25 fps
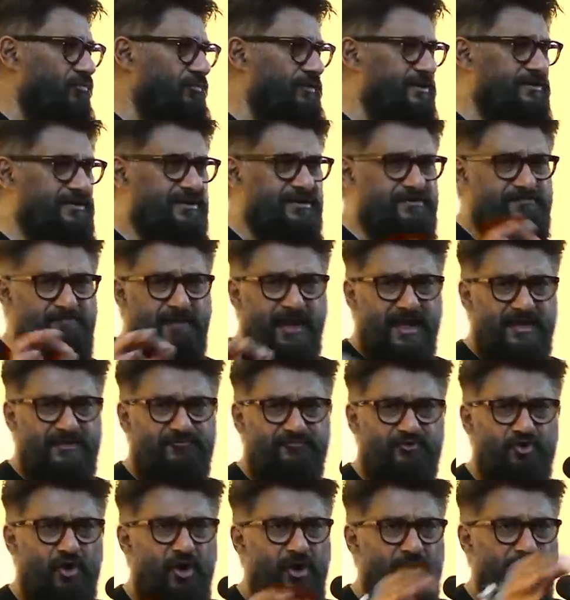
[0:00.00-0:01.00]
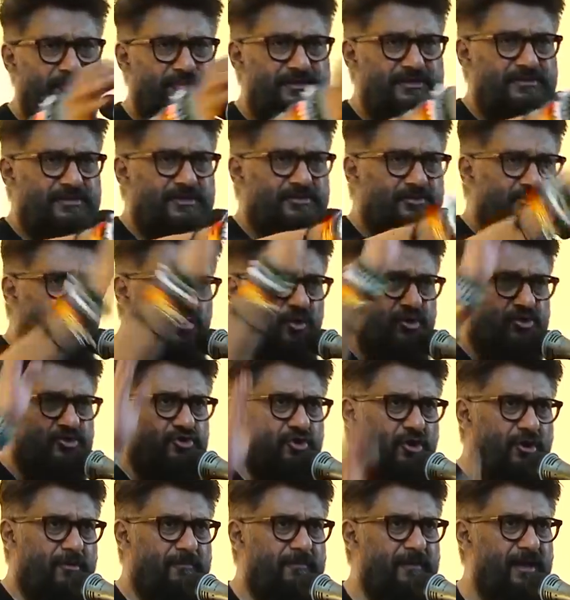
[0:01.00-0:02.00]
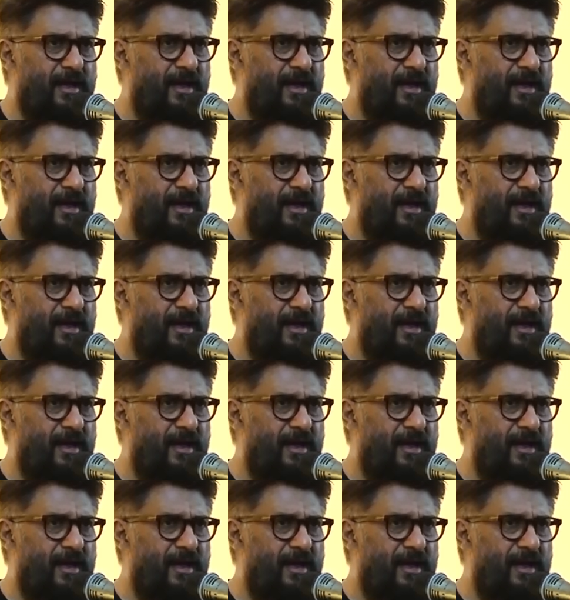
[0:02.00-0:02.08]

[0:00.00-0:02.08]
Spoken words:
This is my job, this is your job.